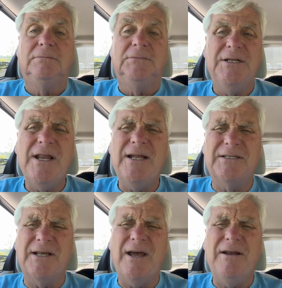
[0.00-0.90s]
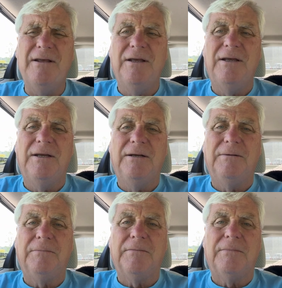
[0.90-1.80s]
Isn't that sad?
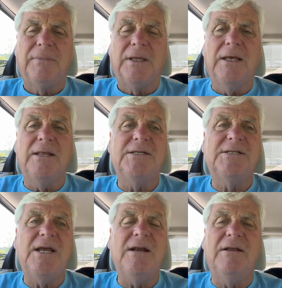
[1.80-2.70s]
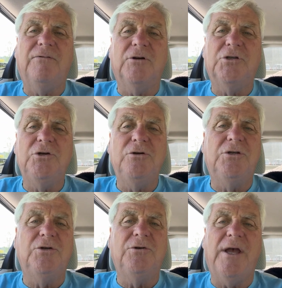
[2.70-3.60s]
And they stay in it for two,
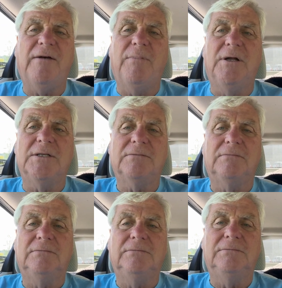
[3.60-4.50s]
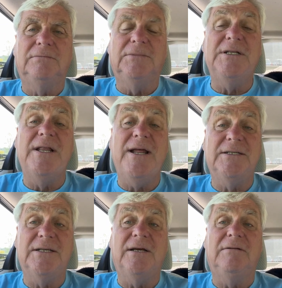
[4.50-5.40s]
two and a half months. Isn't
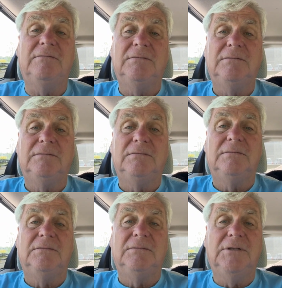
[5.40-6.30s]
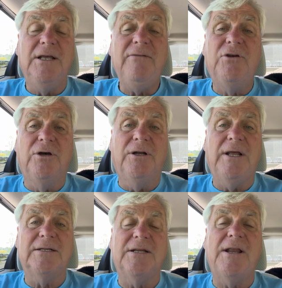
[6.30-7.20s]
that sad? LiveGood
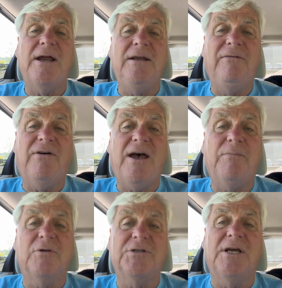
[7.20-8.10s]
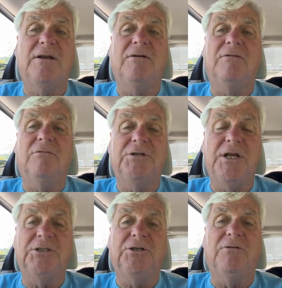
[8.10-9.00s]
has a 95%
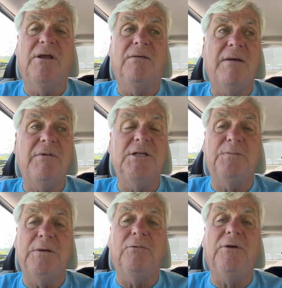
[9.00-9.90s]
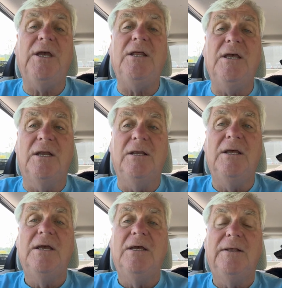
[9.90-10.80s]
retention rate. That means people get in
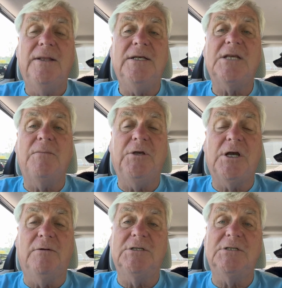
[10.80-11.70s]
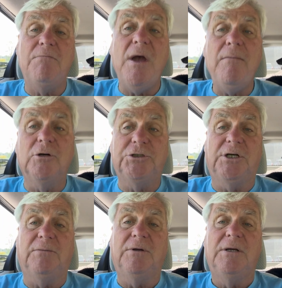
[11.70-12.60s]
and they say because it's a membership.